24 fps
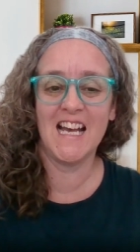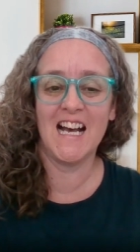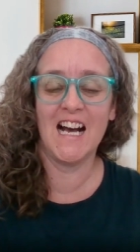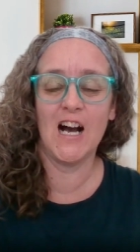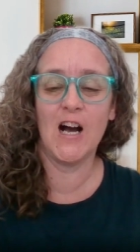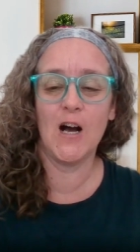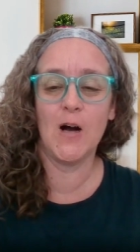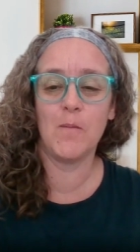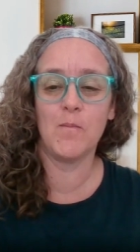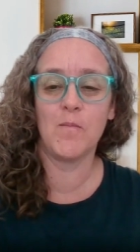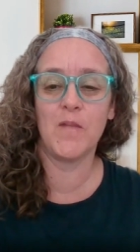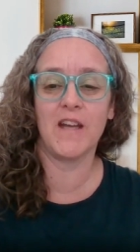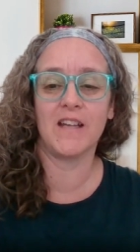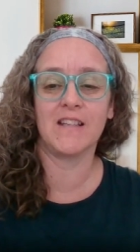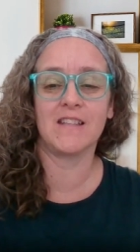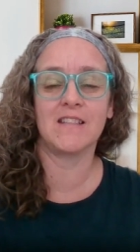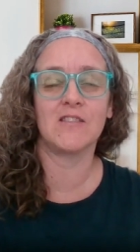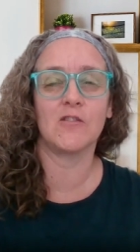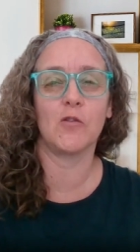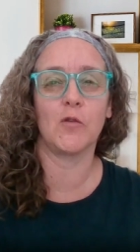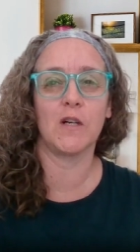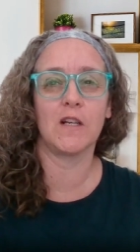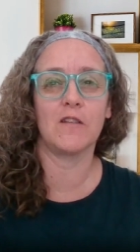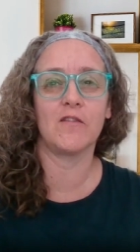That
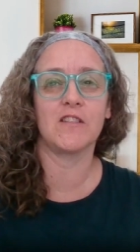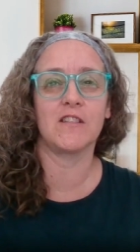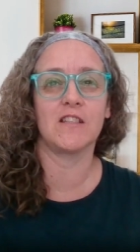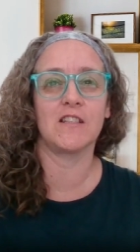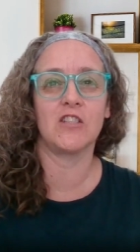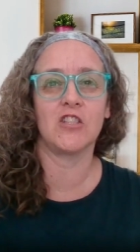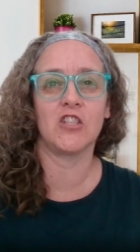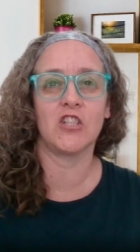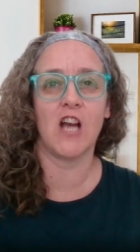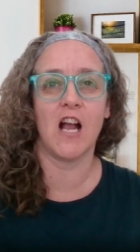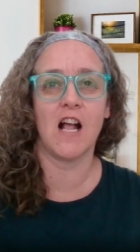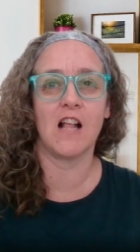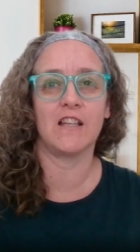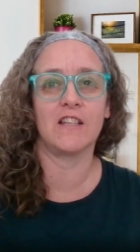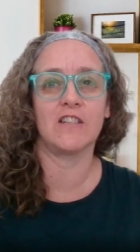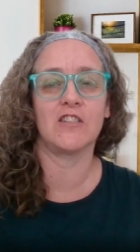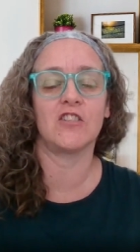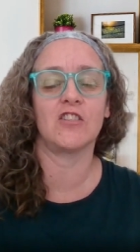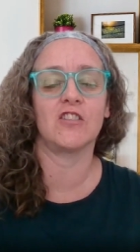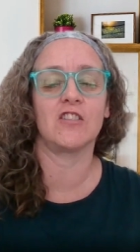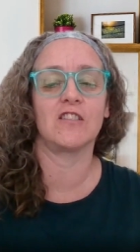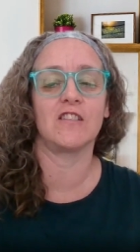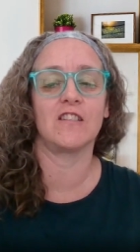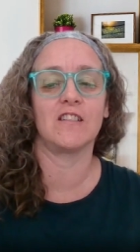sort of is a
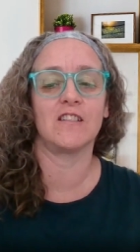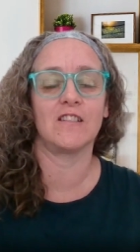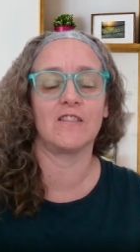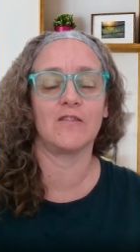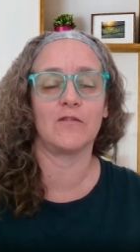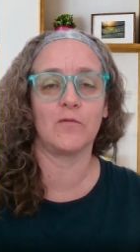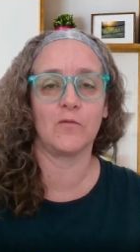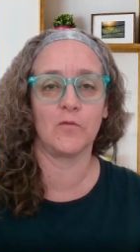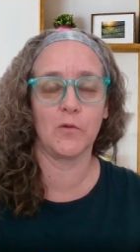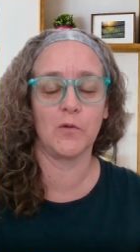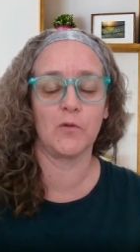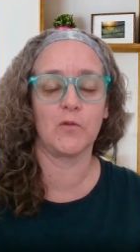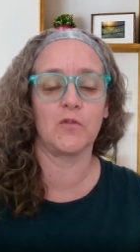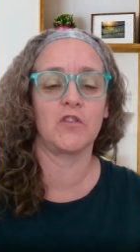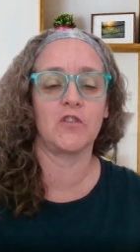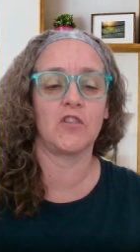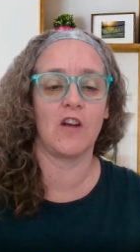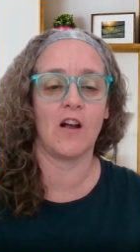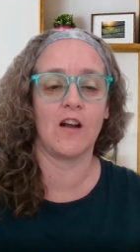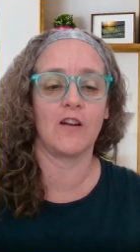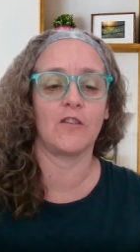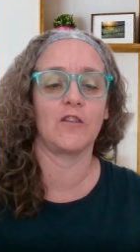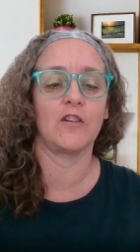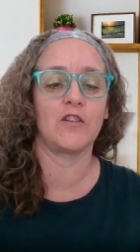challenge to the root
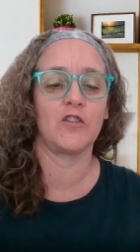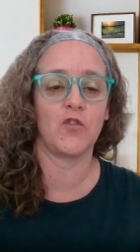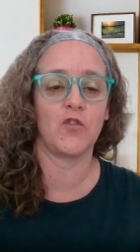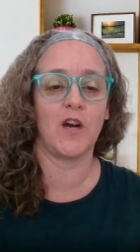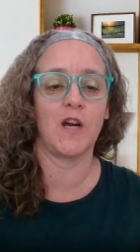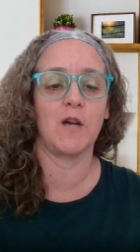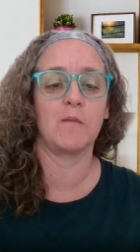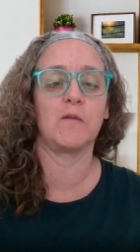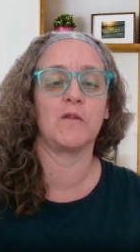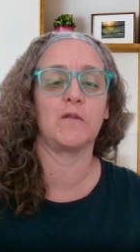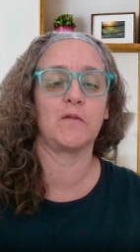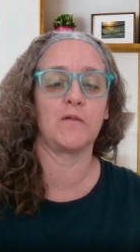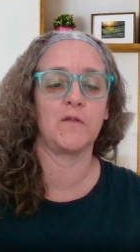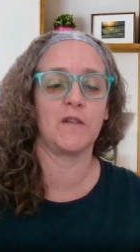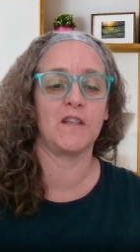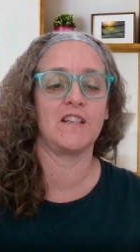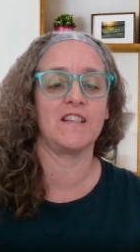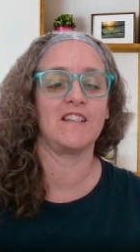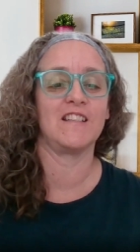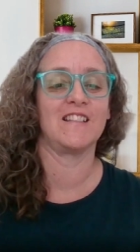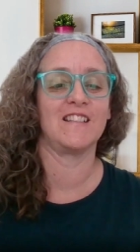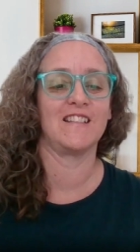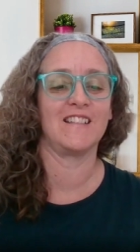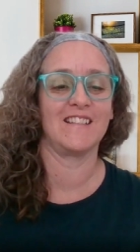chakra tribal
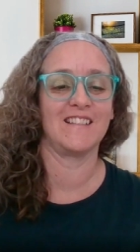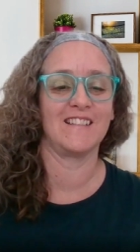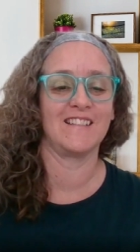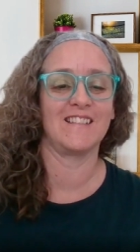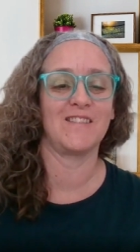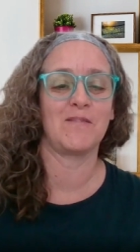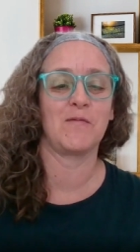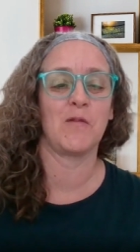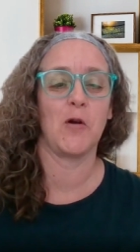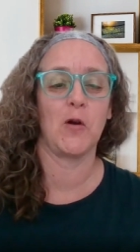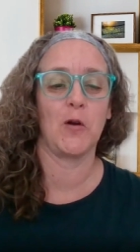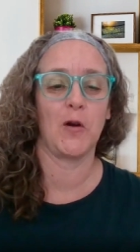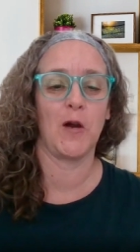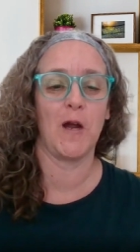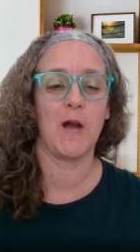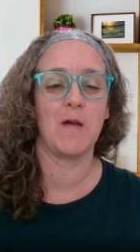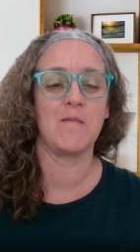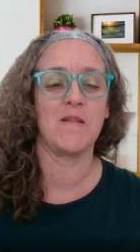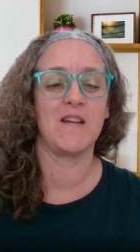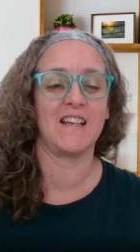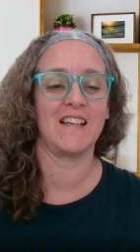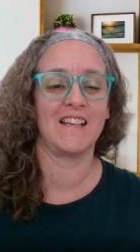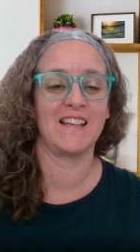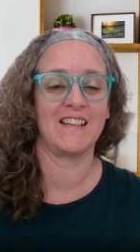fit-in
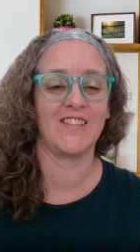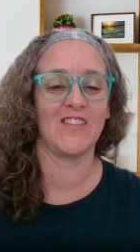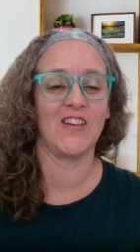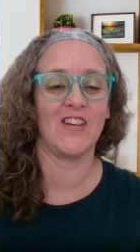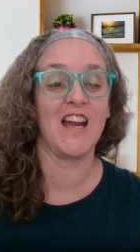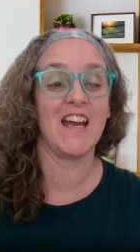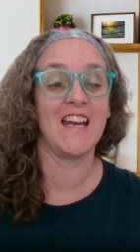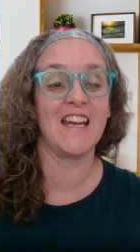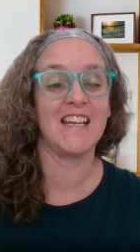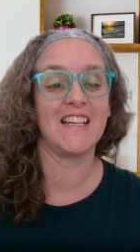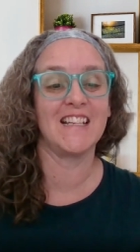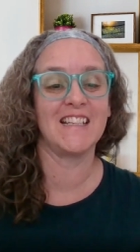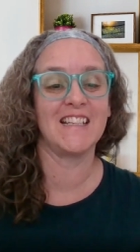programming, right?